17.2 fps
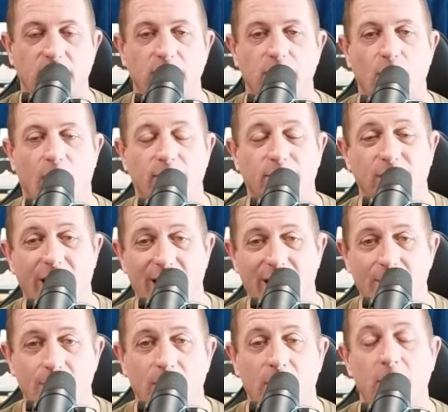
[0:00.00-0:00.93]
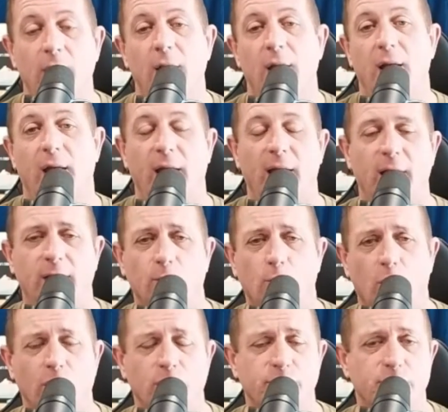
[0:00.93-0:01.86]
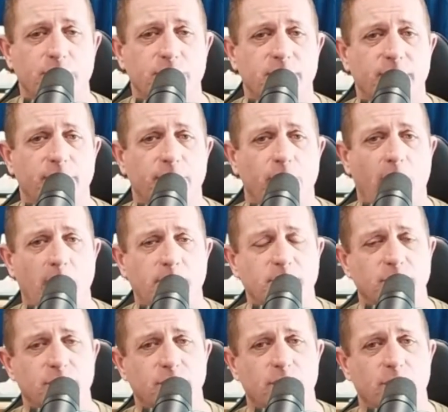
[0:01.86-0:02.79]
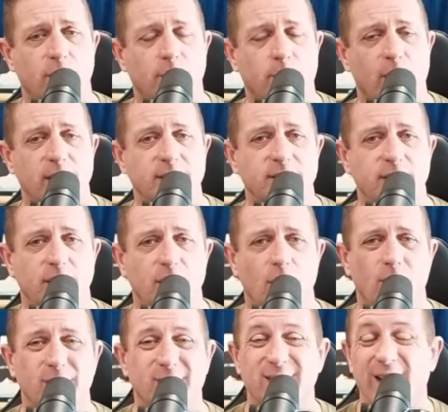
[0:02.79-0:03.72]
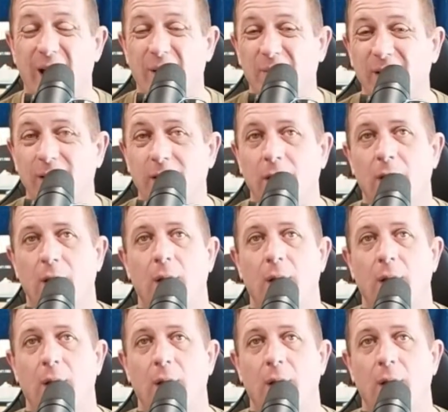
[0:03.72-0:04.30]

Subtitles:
you'll have lamb, and one or two seafood options, usually branzino and salmon.